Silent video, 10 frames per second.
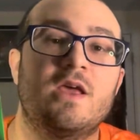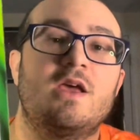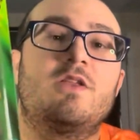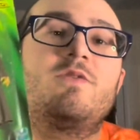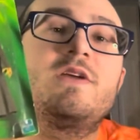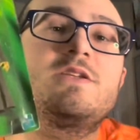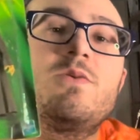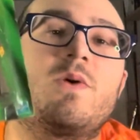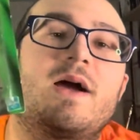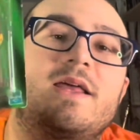the reason
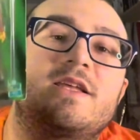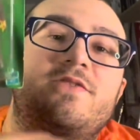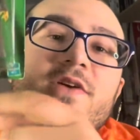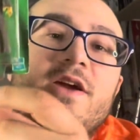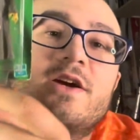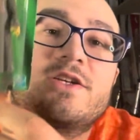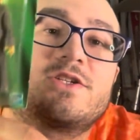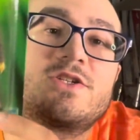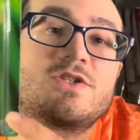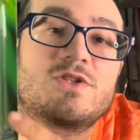why this figure is
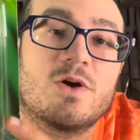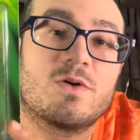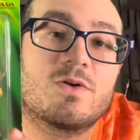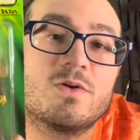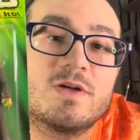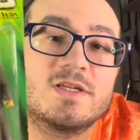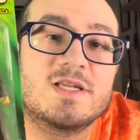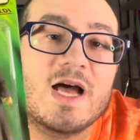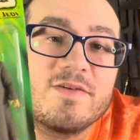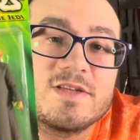so cool is
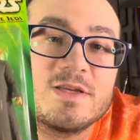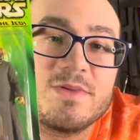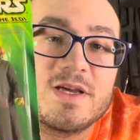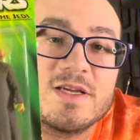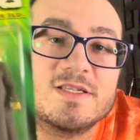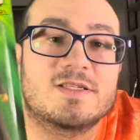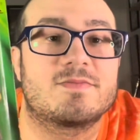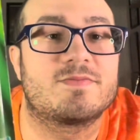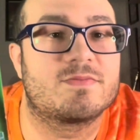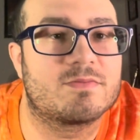obviously because
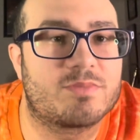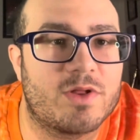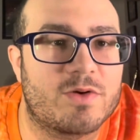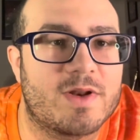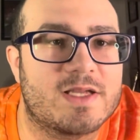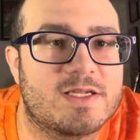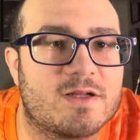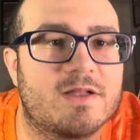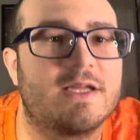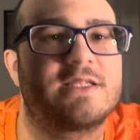Plo Koon has a
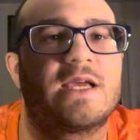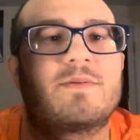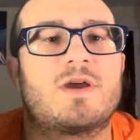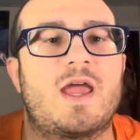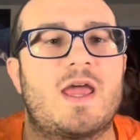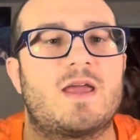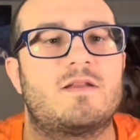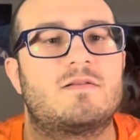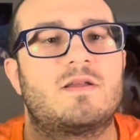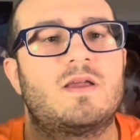yellow lightsaber, and
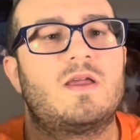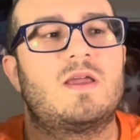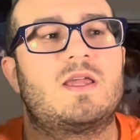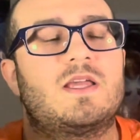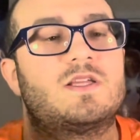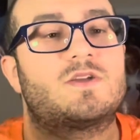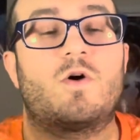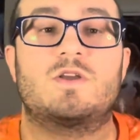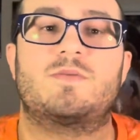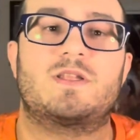he's
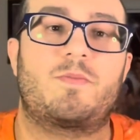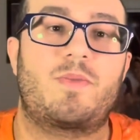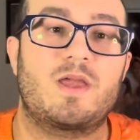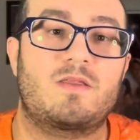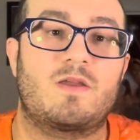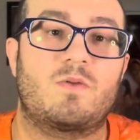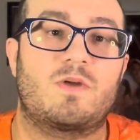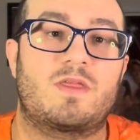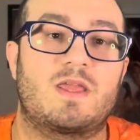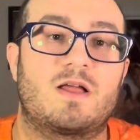always been depicted with
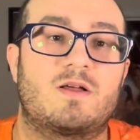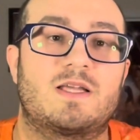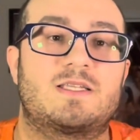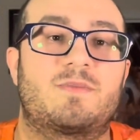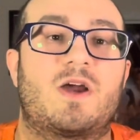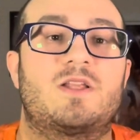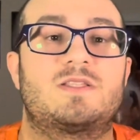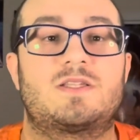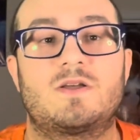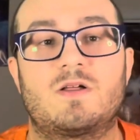the yellow lightsaber
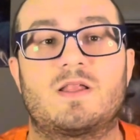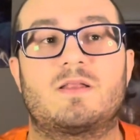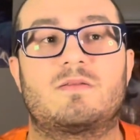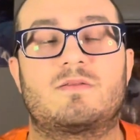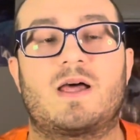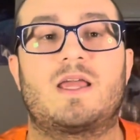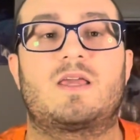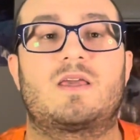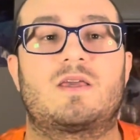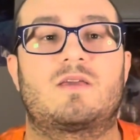until like
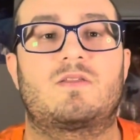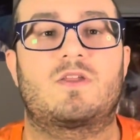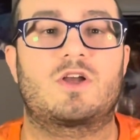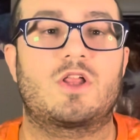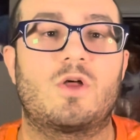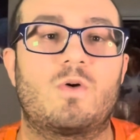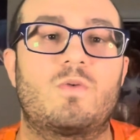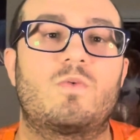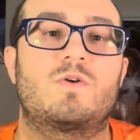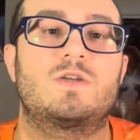the
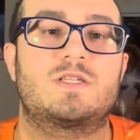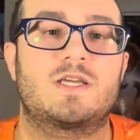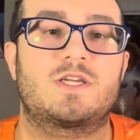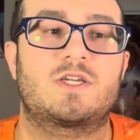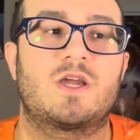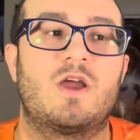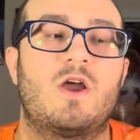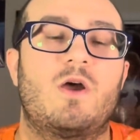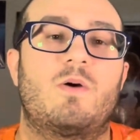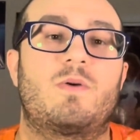Clone Wars-ish,
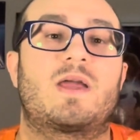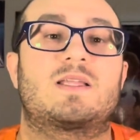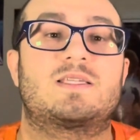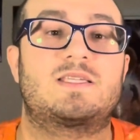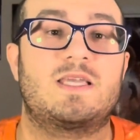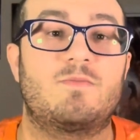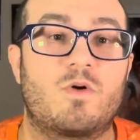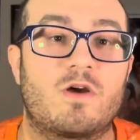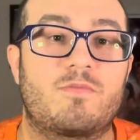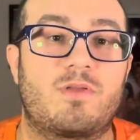where we got to see
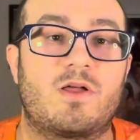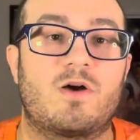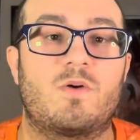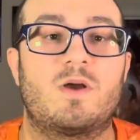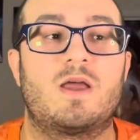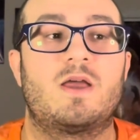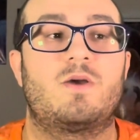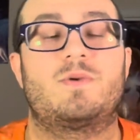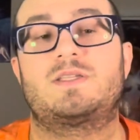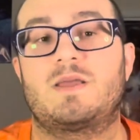more of Plo.
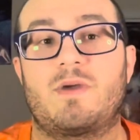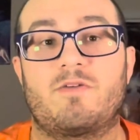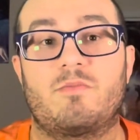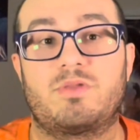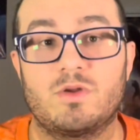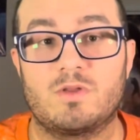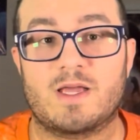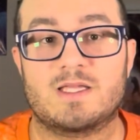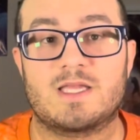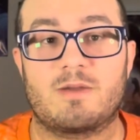We see him have a blue
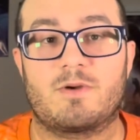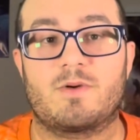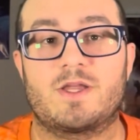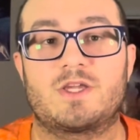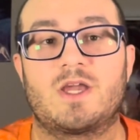lightsaber, which